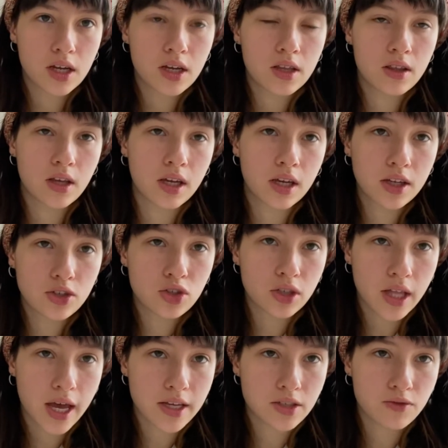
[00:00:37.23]
They each
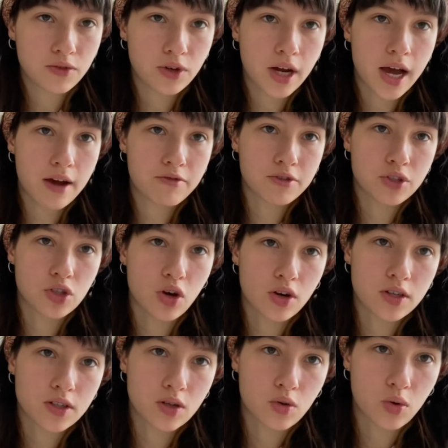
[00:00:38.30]
last for half as long as
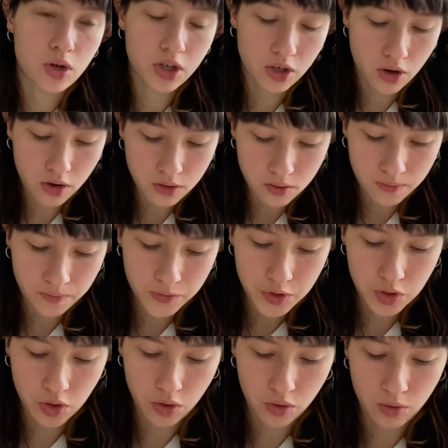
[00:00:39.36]
a quarter note,
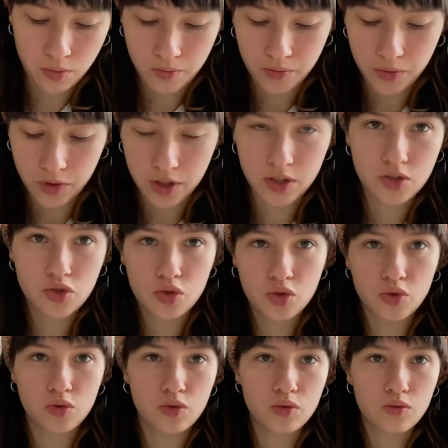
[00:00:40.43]
so these
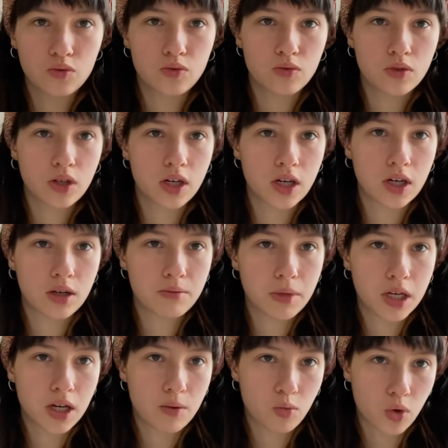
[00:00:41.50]
two make
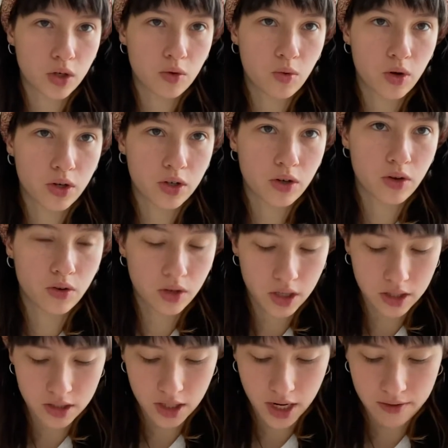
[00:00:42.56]
up one quarter note in
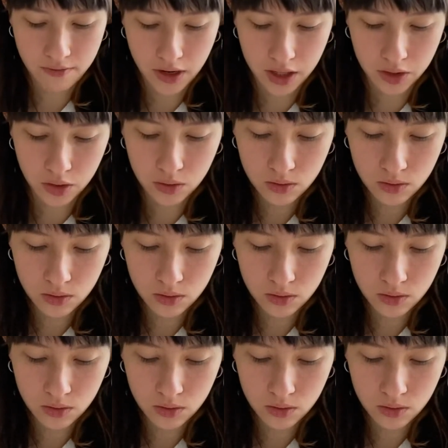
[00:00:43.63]
time value.